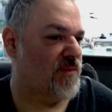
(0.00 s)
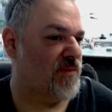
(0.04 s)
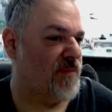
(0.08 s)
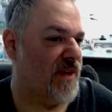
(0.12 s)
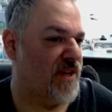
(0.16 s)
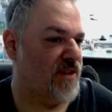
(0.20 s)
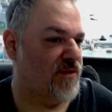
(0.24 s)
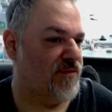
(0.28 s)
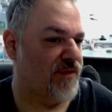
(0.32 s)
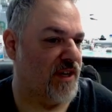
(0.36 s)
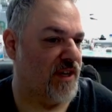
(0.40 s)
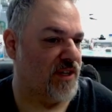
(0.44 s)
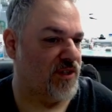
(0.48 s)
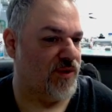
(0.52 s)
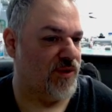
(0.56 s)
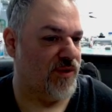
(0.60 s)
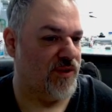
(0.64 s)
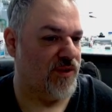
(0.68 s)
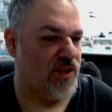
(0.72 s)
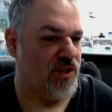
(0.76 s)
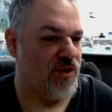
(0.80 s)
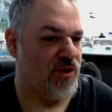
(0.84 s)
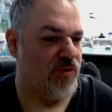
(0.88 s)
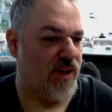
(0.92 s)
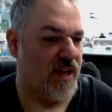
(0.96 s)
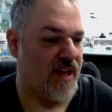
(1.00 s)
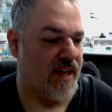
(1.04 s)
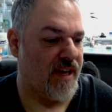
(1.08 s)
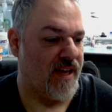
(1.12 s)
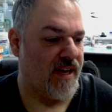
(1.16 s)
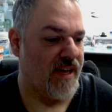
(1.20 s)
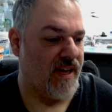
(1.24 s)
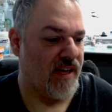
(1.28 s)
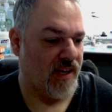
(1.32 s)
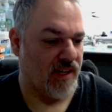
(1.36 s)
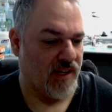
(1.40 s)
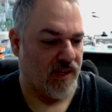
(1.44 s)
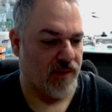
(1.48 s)
manufactured in the UK,
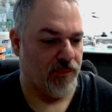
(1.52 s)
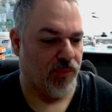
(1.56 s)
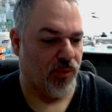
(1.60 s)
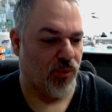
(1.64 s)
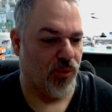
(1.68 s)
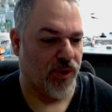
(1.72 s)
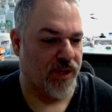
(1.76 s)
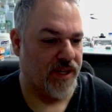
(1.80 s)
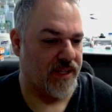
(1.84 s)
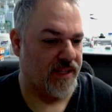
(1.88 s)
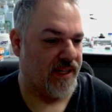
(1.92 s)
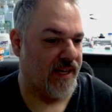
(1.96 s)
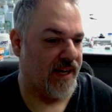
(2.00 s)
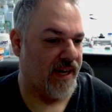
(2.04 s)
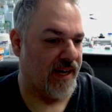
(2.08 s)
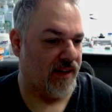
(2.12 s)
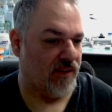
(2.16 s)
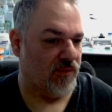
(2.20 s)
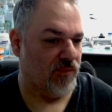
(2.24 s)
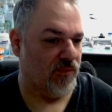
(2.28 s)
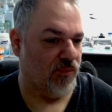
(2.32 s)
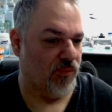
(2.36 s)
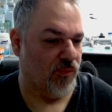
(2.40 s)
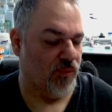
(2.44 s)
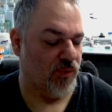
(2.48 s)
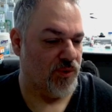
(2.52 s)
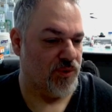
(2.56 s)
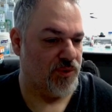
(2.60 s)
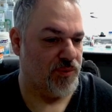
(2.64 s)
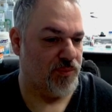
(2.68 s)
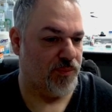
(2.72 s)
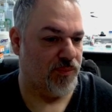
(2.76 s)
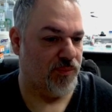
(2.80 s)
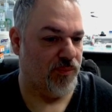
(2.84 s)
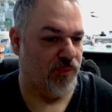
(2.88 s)
and importing that was,